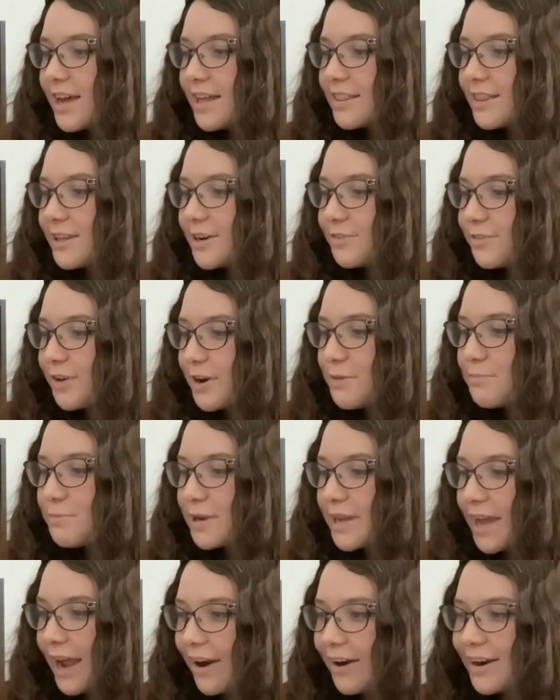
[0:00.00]
that are very
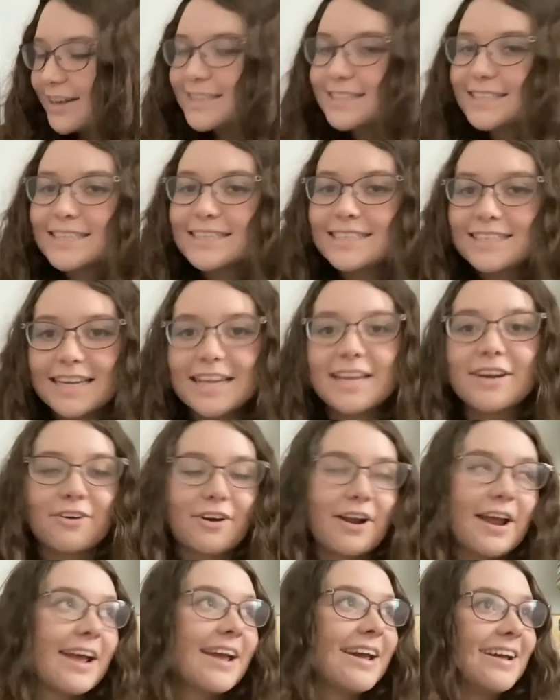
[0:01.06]
precariously
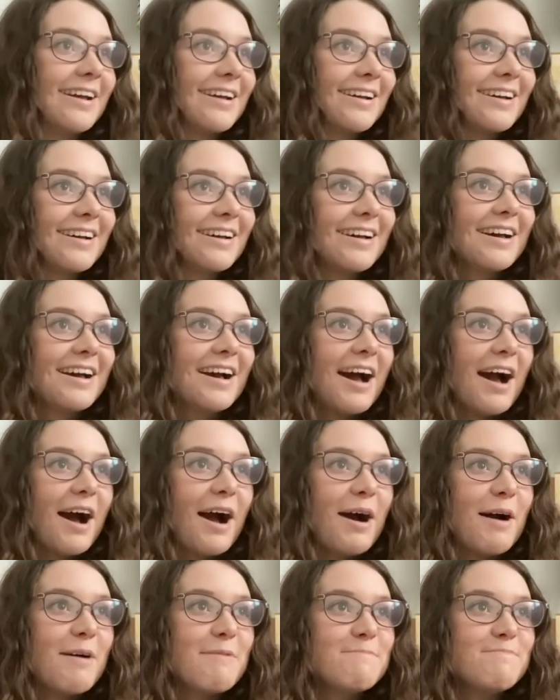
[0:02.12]
teetering,
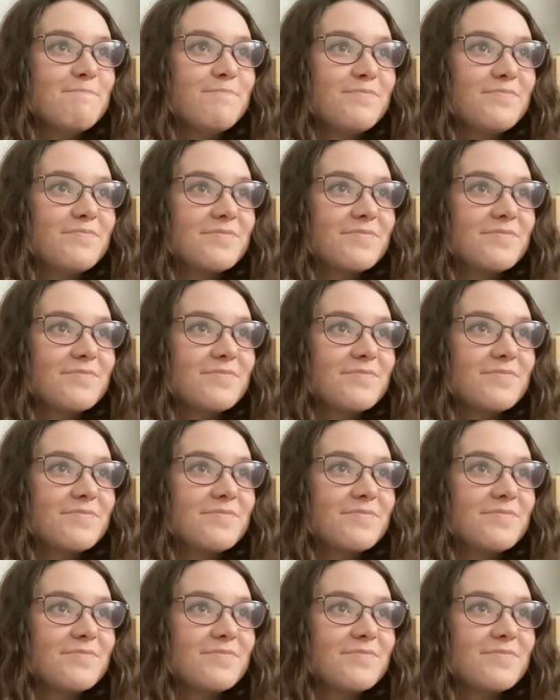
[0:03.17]
and